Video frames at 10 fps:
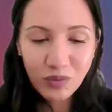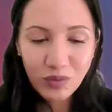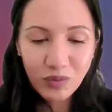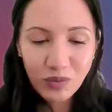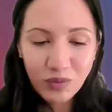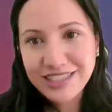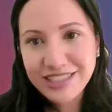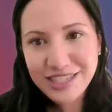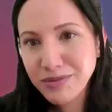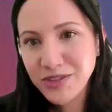Any
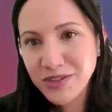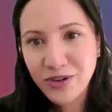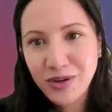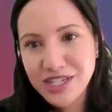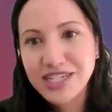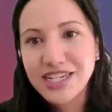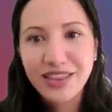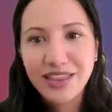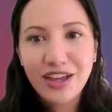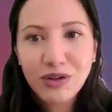next steps from
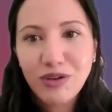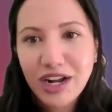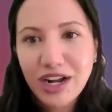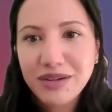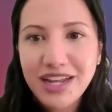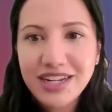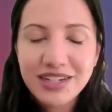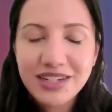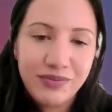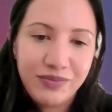today that you would recommend?